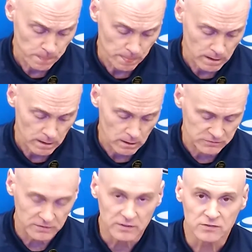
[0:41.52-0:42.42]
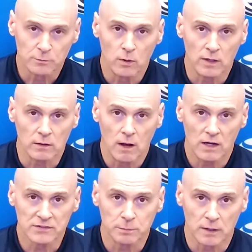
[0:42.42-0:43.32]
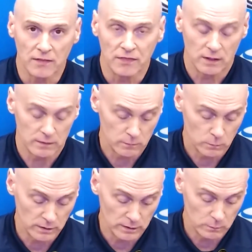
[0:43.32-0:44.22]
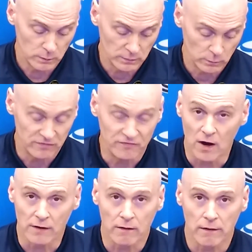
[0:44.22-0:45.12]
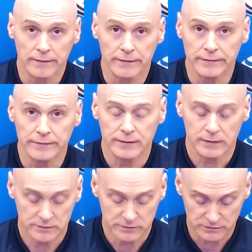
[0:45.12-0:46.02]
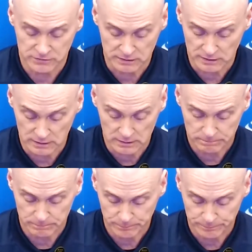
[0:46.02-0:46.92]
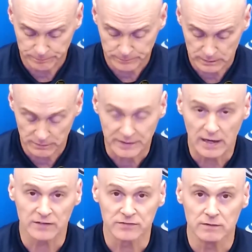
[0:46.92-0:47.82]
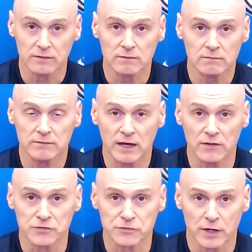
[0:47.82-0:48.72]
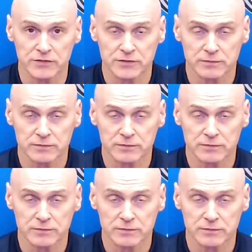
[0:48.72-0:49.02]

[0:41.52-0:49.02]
it's a disappointing loss, but I thought we fought hard and they got us down the stretch.